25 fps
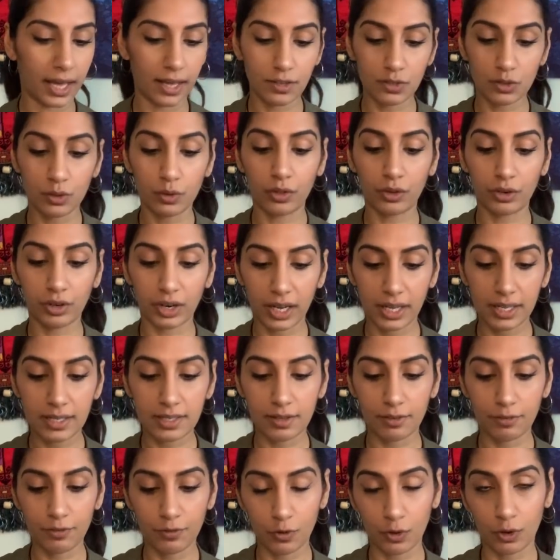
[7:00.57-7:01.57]
So there is a
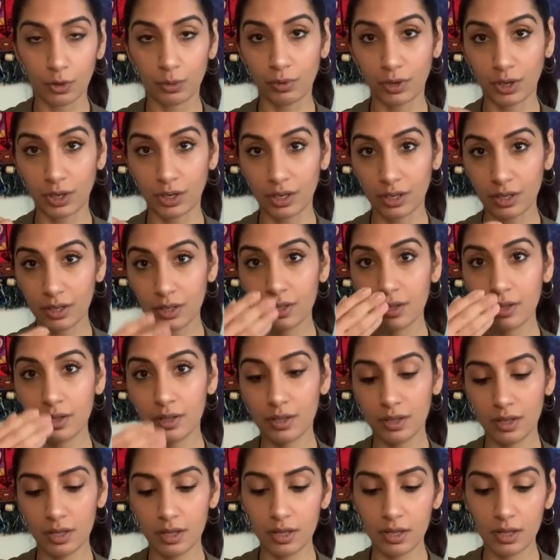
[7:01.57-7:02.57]
forward
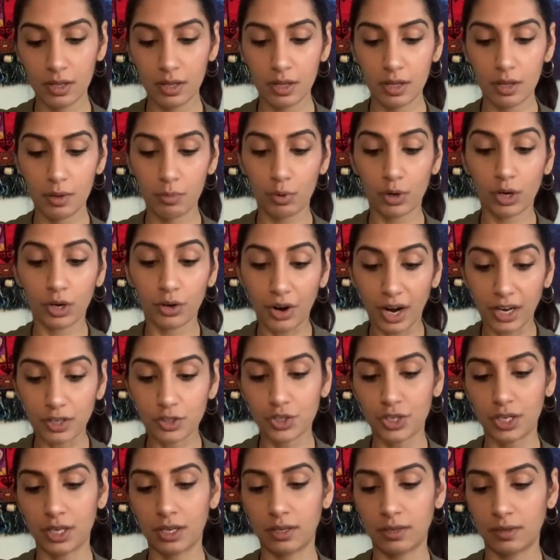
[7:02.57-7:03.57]

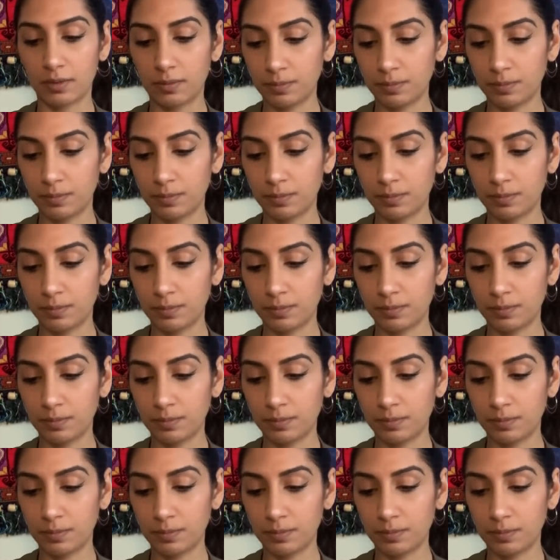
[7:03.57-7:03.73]
progression.